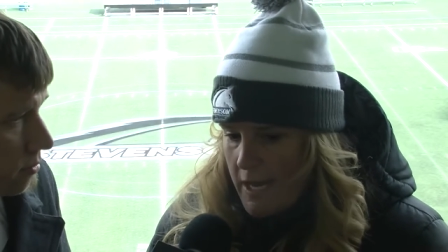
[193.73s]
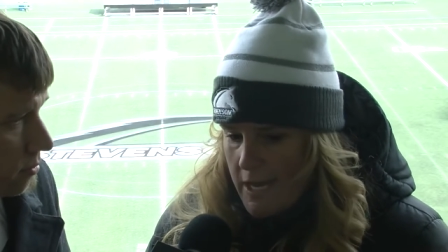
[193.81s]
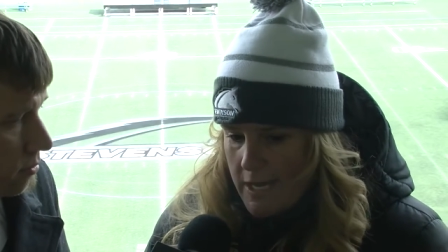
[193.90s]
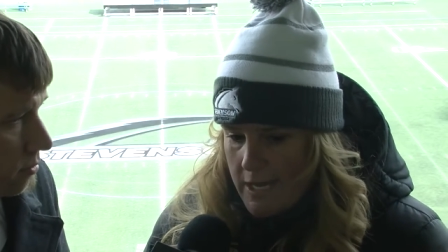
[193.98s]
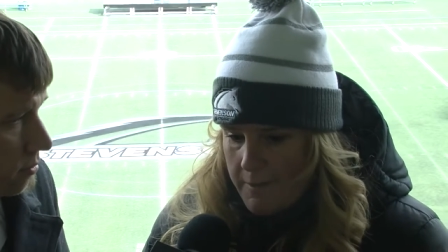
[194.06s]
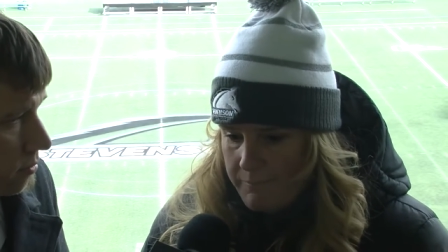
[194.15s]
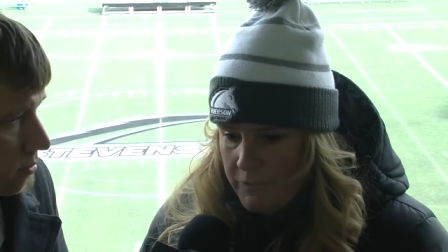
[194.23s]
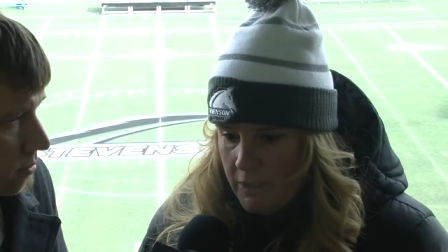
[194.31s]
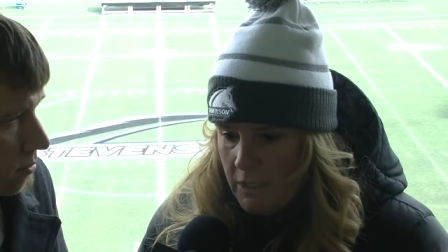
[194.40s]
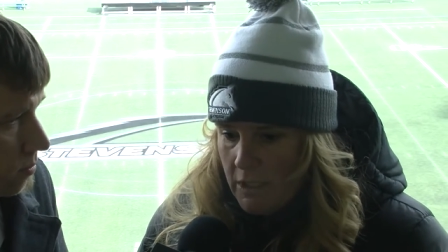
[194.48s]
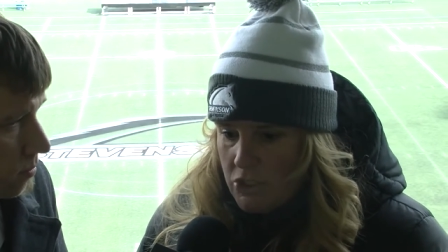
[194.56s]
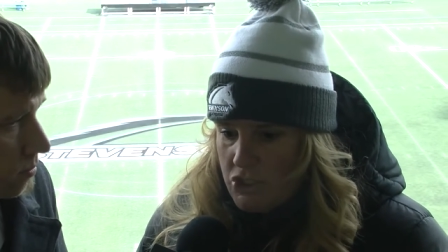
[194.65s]
Um,
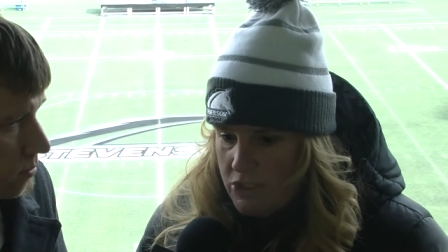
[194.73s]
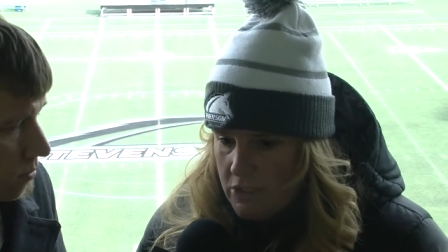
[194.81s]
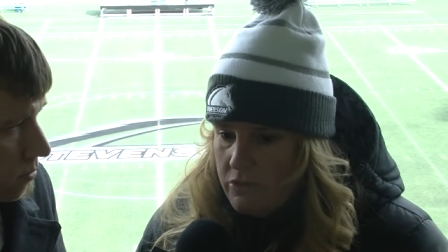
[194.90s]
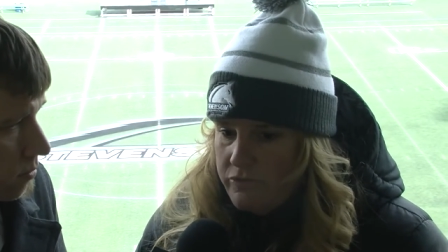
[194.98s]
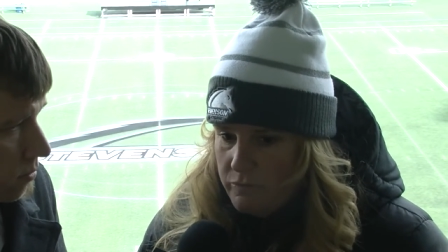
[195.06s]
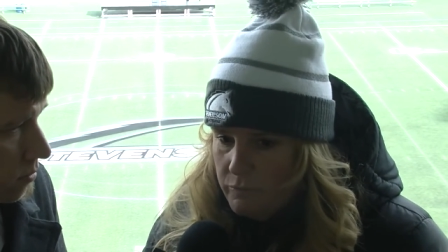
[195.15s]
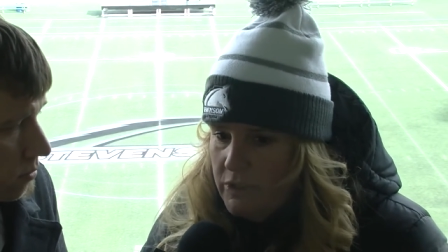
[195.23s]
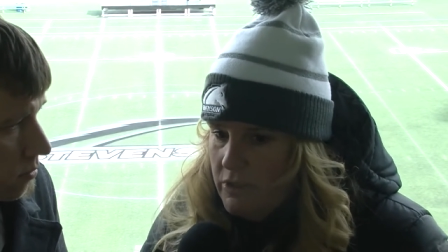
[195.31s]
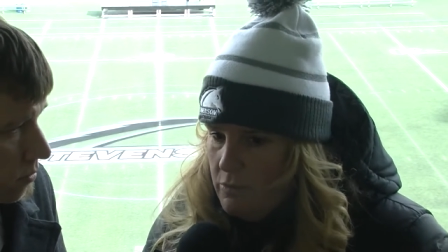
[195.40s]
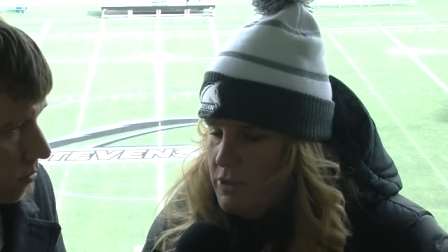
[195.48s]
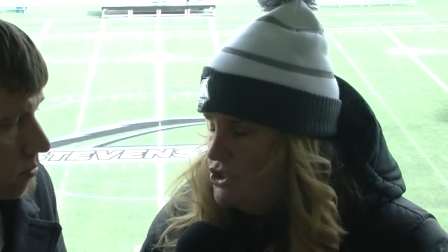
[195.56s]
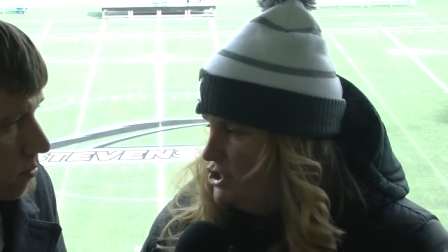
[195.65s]
she knows we
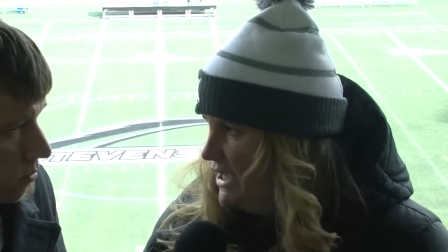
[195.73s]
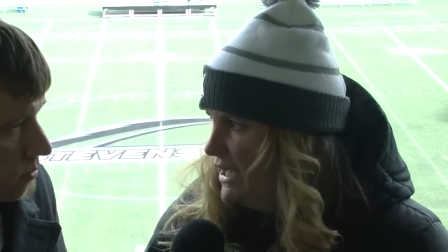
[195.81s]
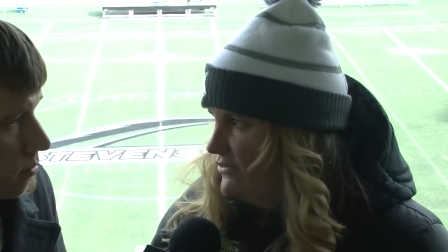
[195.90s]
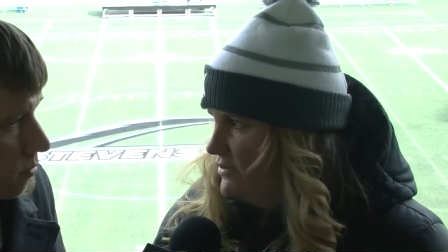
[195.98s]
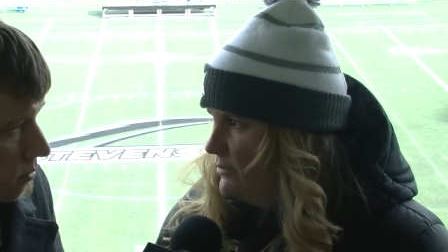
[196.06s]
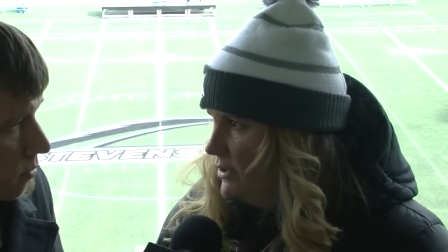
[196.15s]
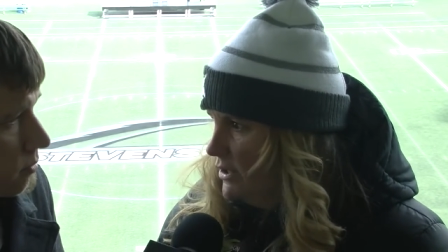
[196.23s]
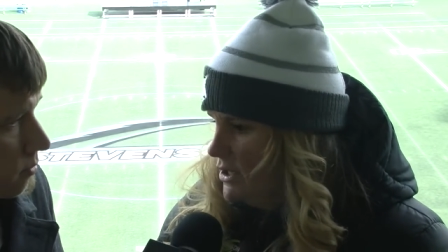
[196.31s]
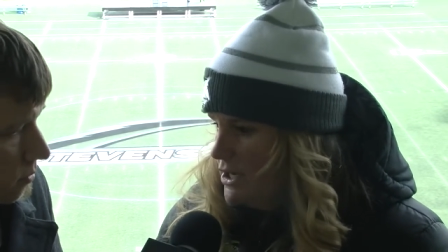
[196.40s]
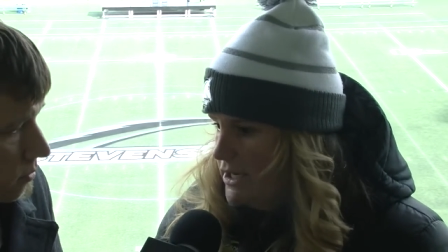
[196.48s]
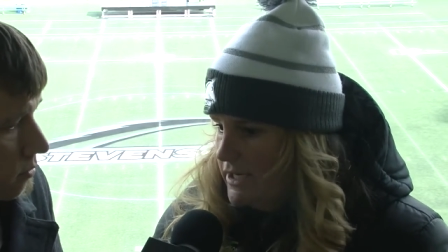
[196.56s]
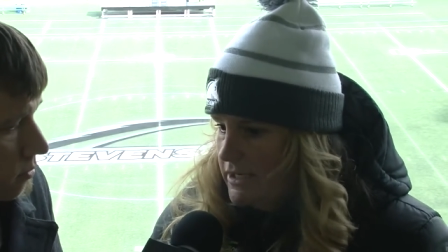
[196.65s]
know what she has to work
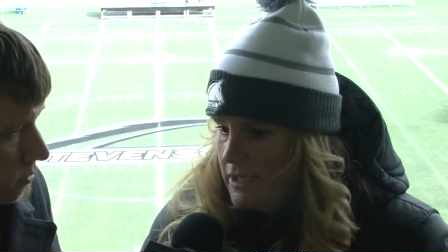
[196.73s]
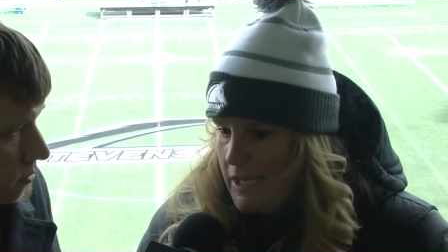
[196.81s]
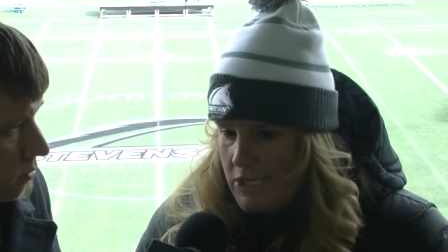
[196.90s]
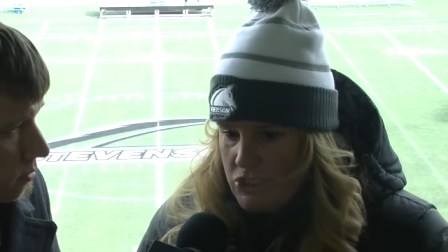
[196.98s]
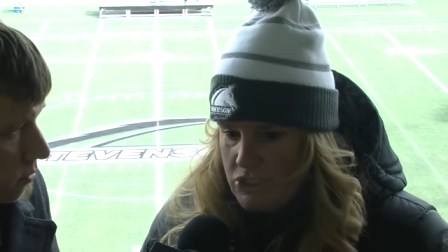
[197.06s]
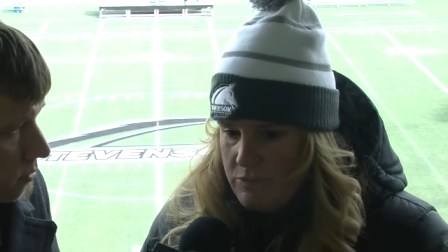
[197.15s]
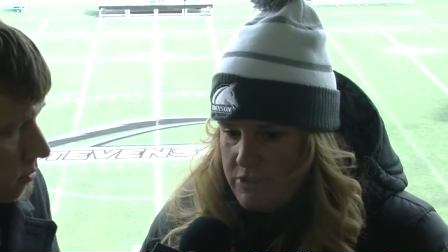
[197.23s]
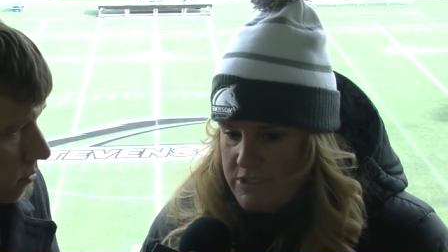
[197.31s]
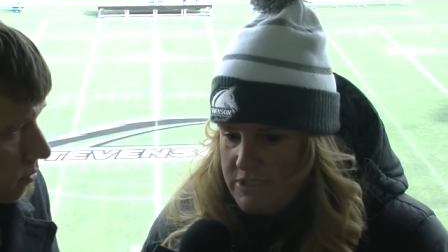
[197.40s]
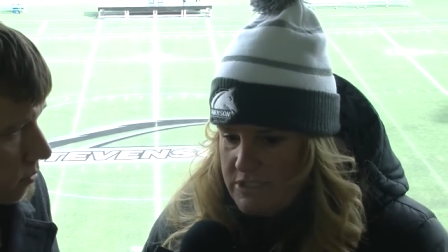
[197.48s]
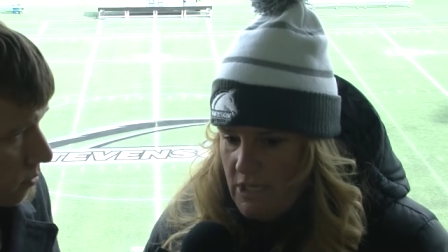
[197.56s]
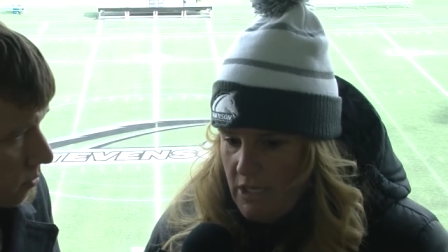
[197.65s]
on and she
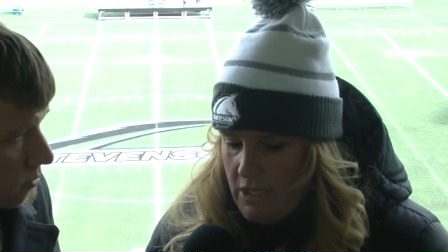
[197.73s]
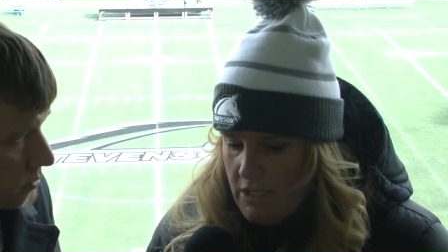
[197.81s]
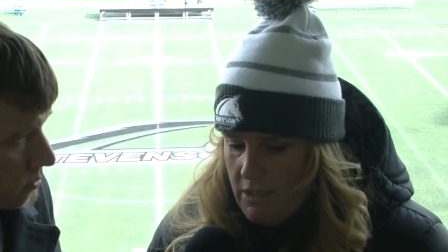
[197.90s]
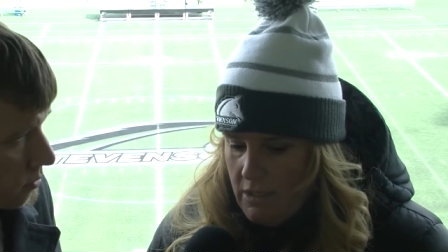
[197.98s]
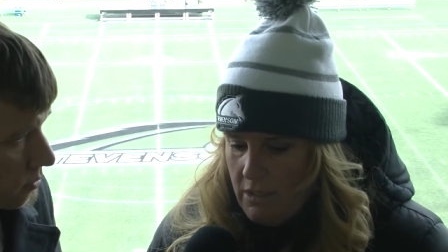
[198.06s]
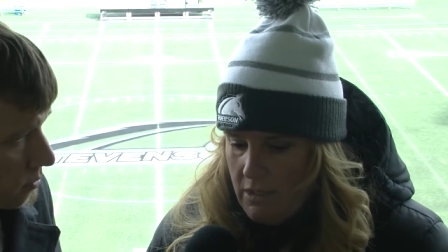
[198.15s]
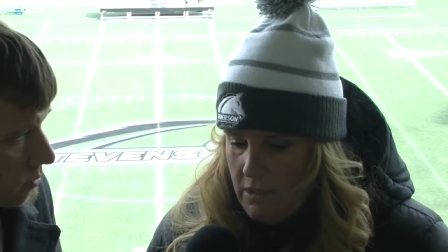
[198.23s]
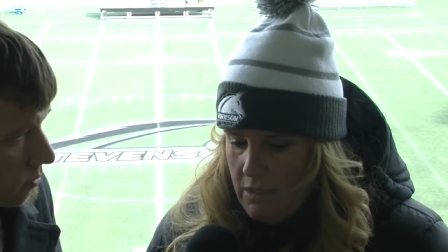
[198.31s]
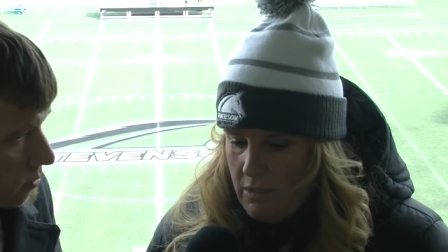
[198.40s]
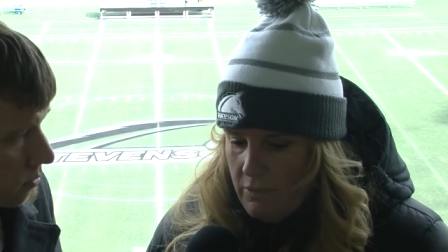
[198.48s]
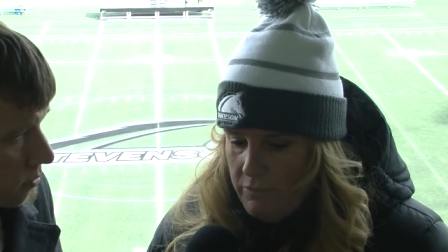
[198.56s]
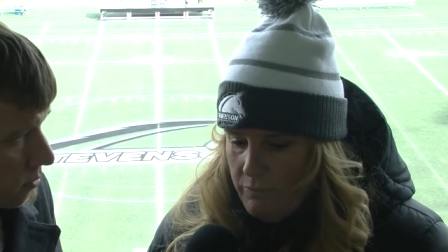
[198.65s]
was
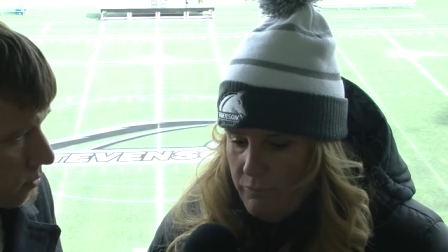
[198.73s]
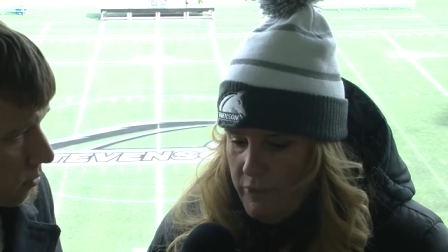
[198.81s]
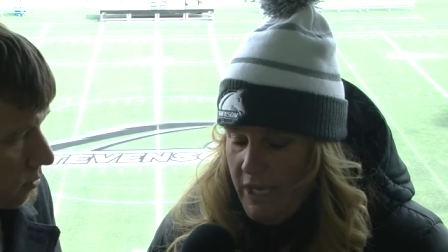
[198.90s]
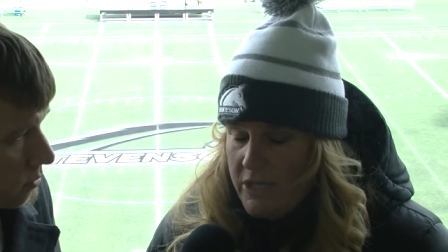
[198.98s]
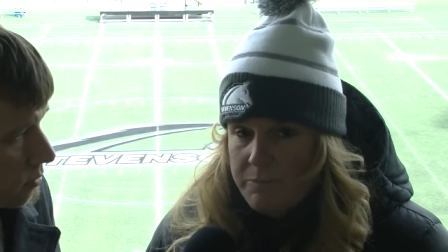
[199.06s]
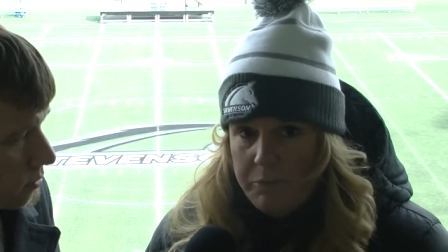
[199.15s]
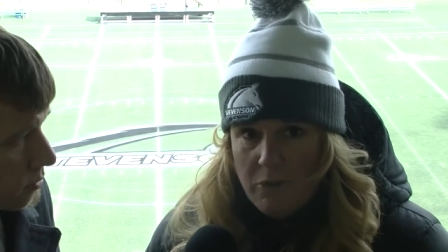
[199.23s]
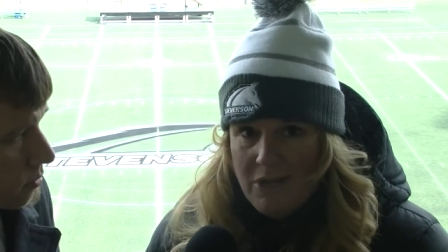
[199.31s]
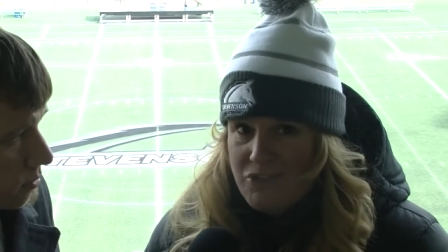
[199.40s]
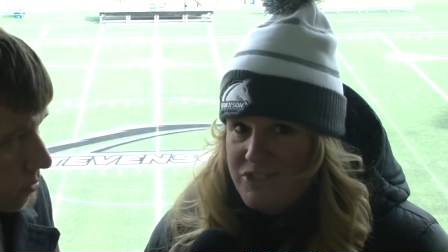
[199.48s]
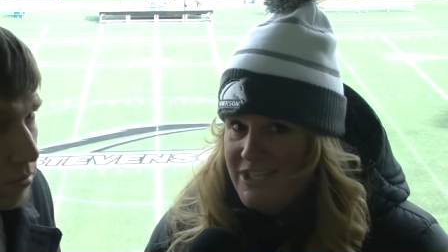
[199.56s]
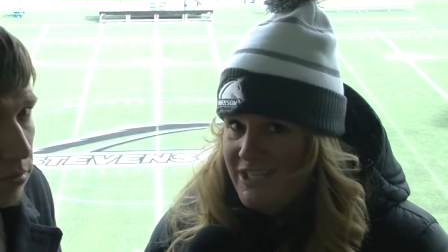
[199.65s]
uh, we had to pull her
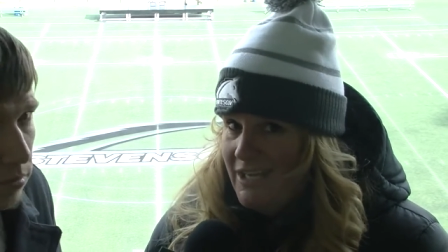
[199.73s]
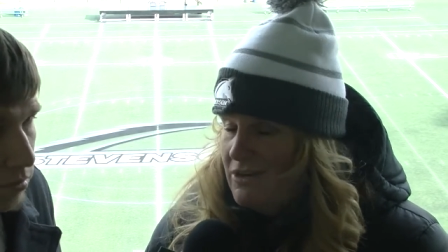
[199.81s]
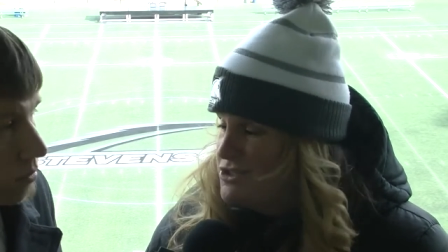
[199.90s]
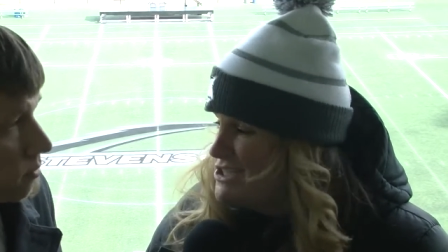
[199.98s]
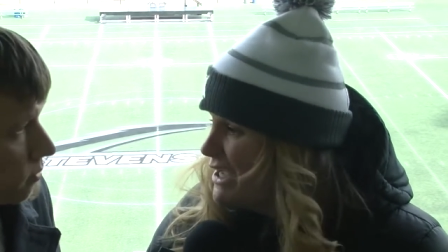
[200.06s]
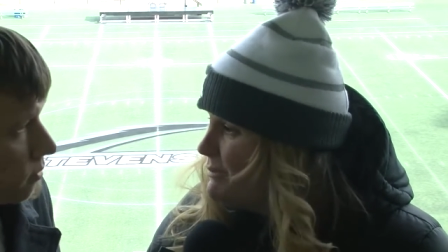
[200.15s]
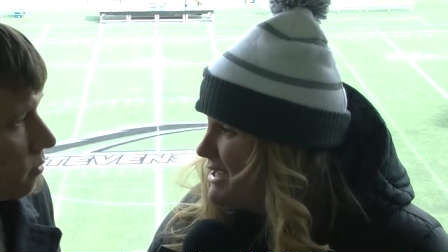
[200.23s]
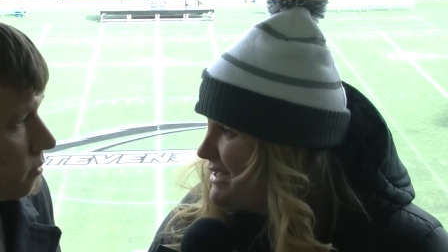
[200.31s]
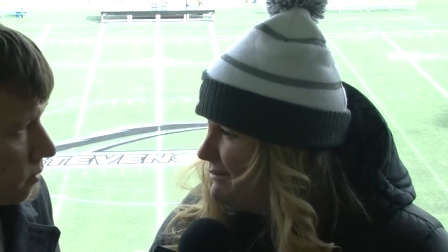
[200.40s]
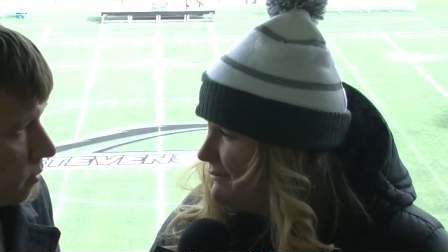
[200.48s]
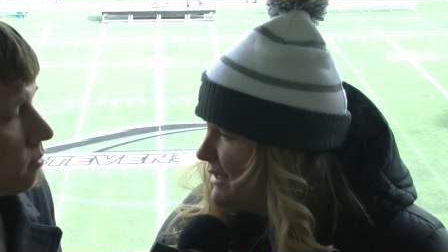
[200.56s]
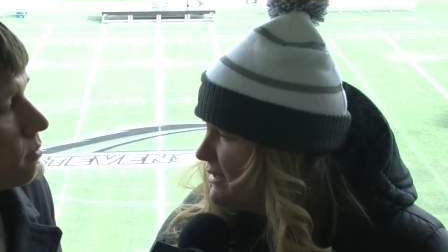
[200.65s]
out just to get her timing a
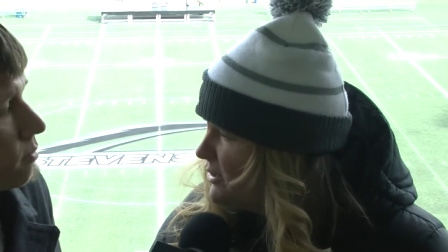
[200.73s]
mm -hmm.